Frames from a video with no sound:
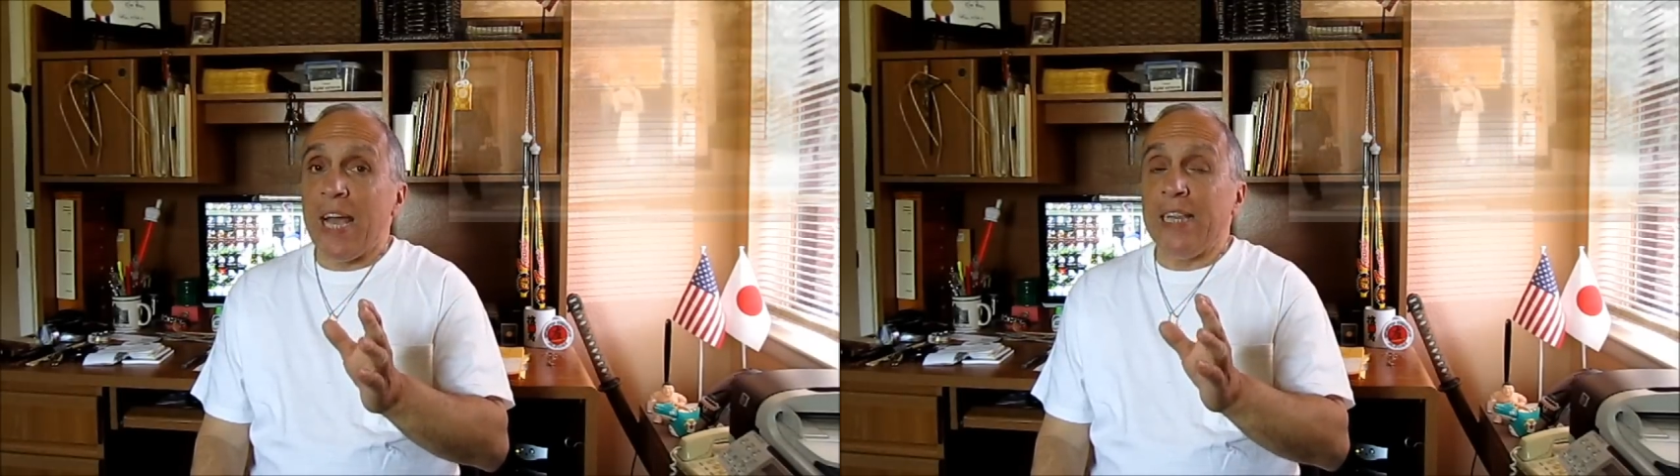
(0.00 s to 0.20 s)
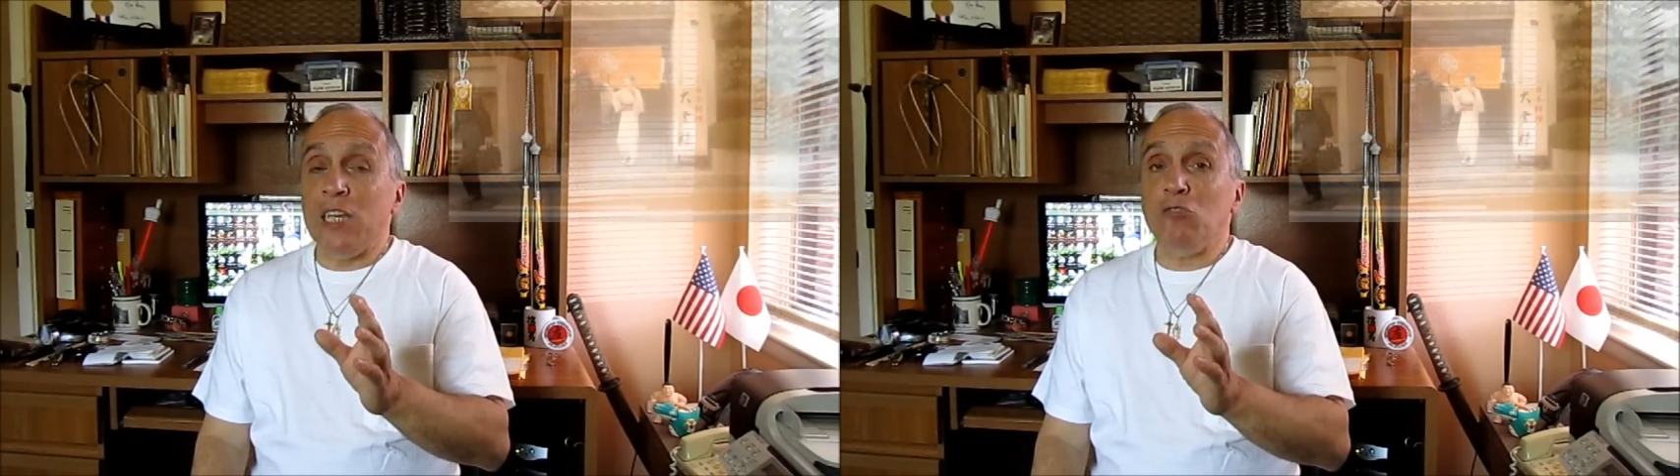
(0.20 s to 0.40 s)

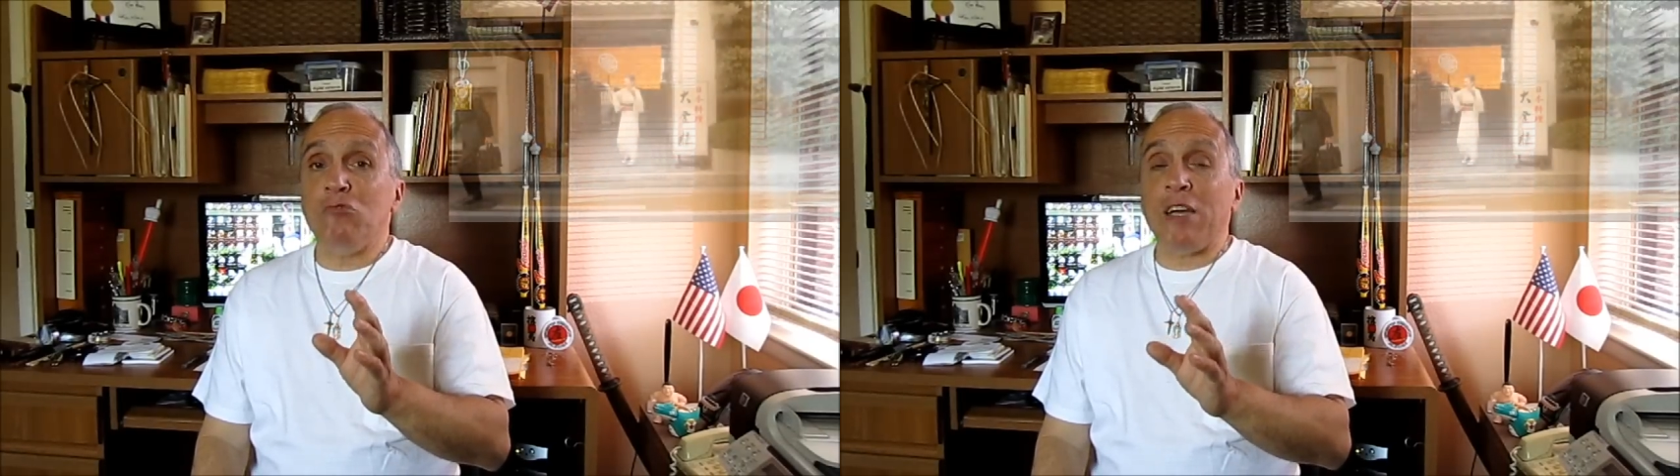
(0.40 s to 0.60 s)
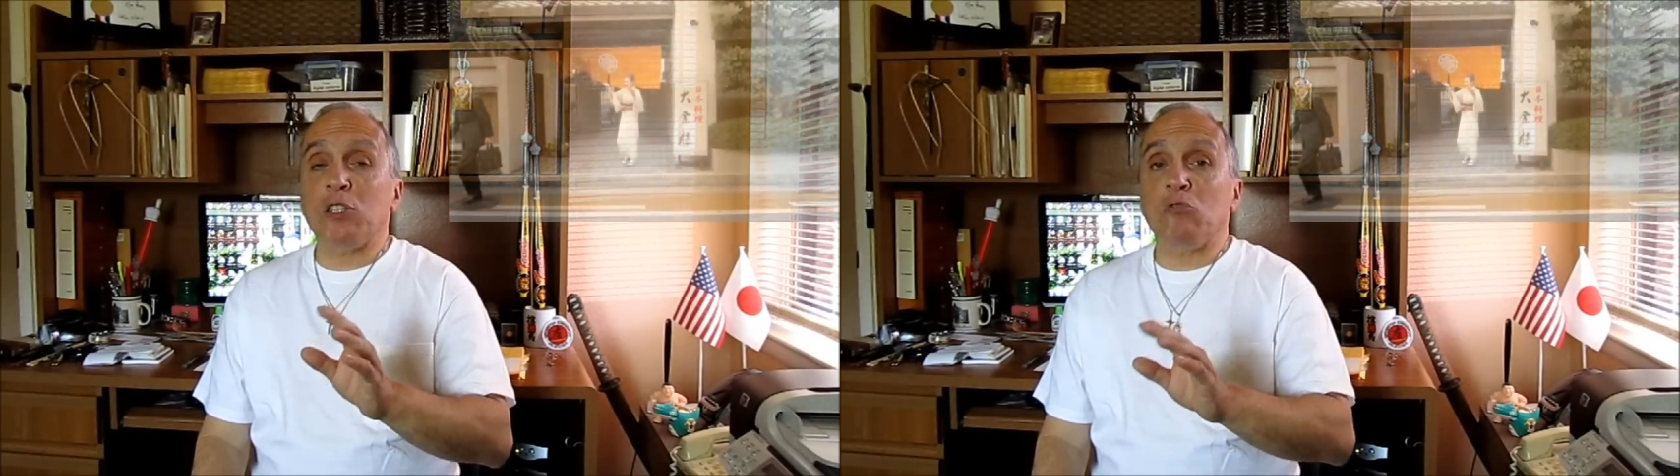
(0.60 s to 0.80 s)
And this
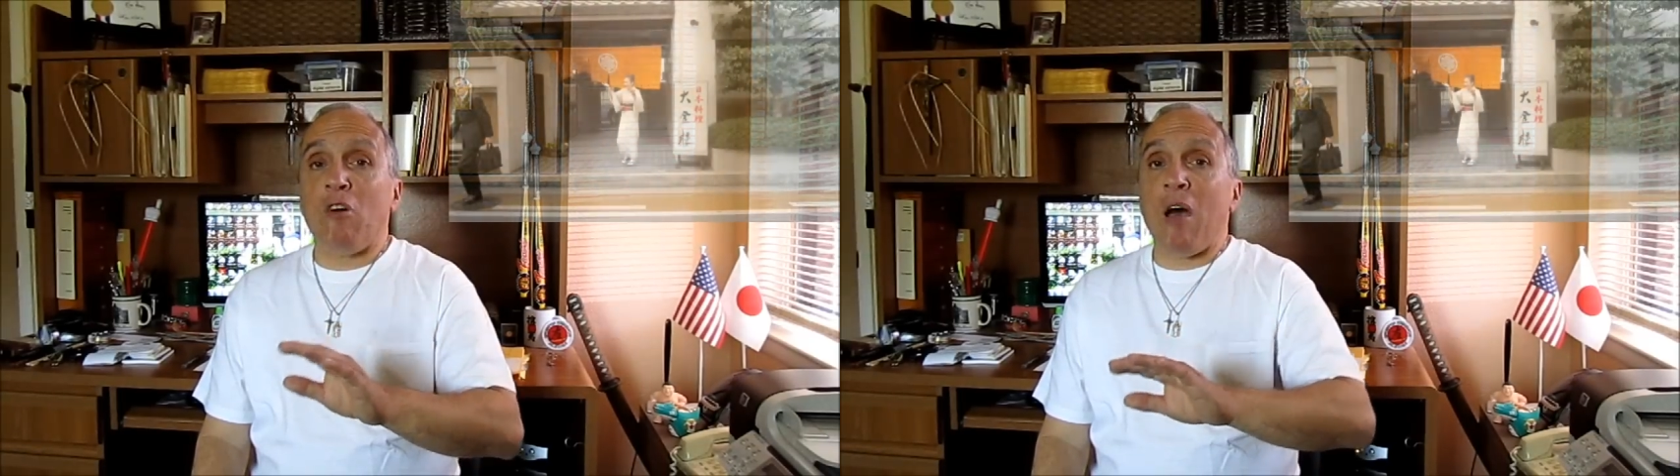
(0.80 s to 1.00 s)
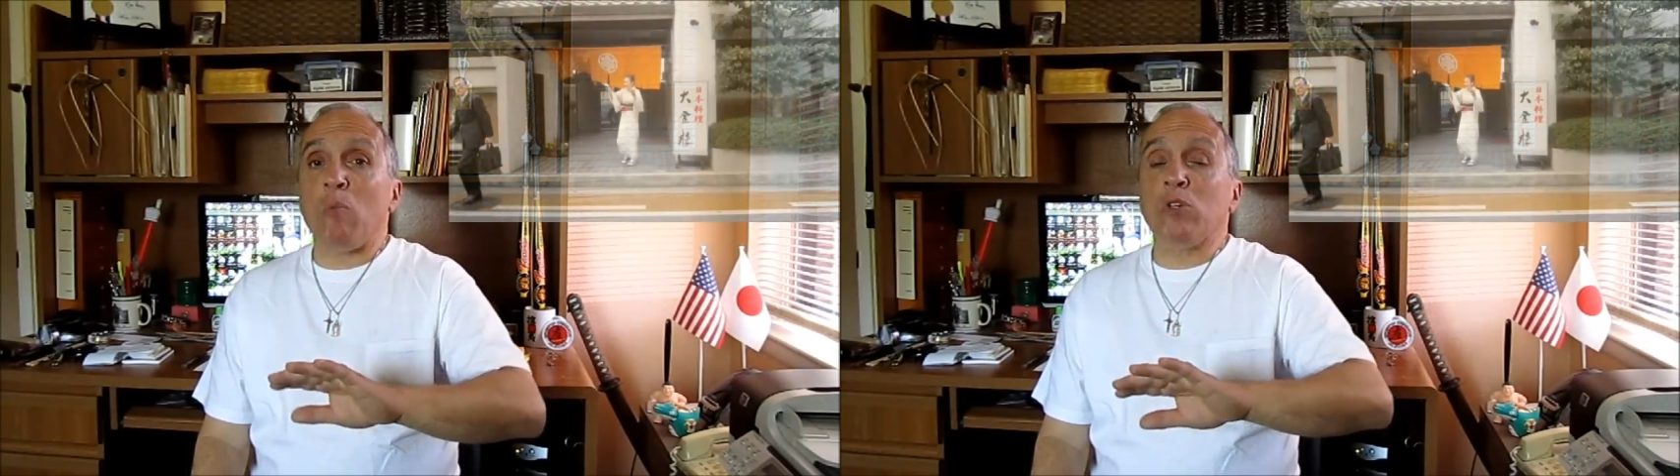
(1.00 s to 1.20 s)

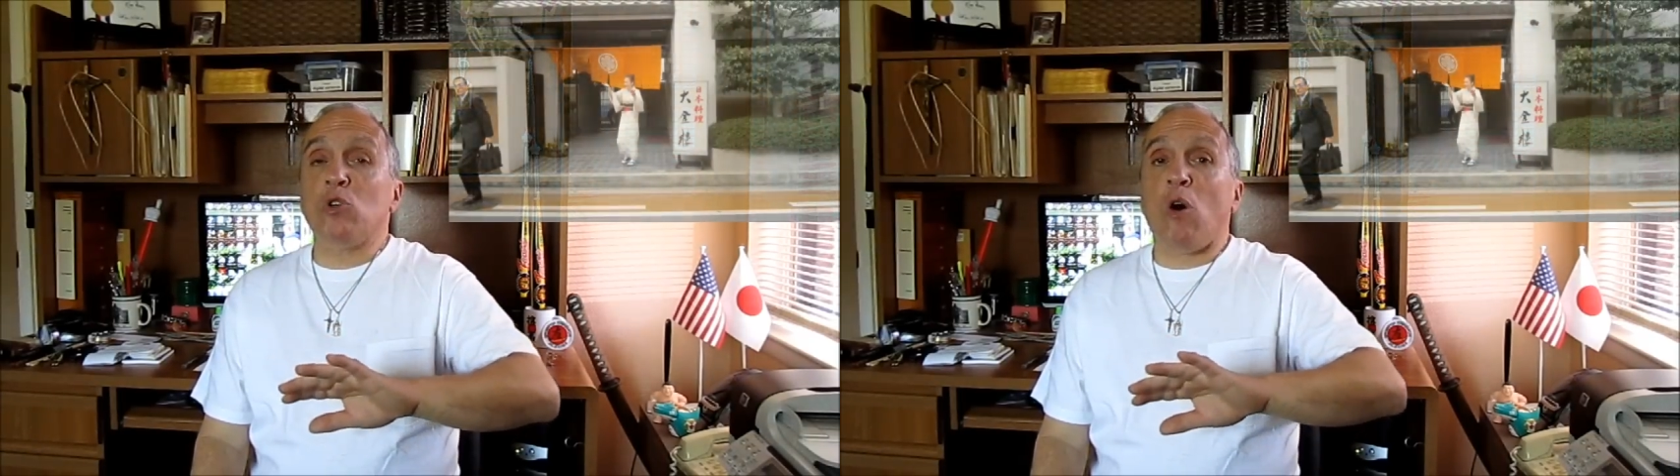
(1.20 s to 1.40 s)
restaurant was